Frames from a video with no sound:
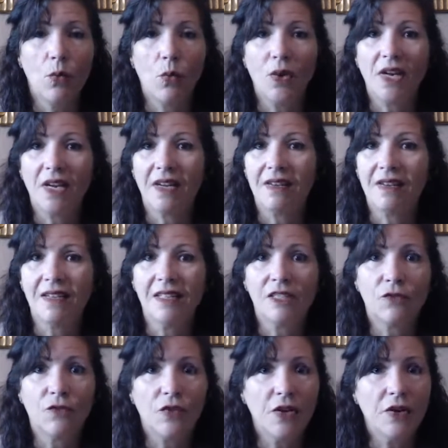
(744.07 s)

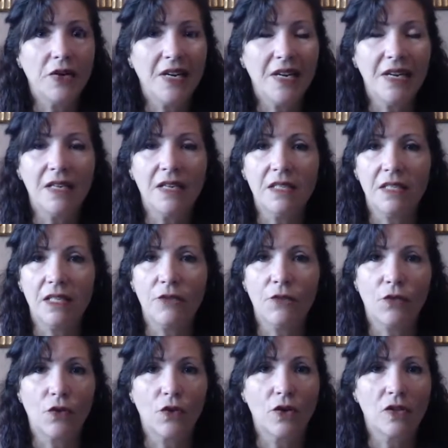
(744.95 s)
It's very
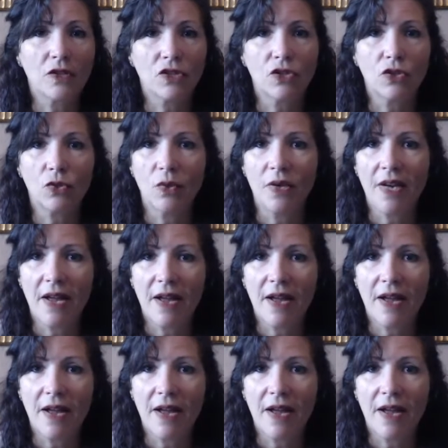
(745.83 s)
easy for us to,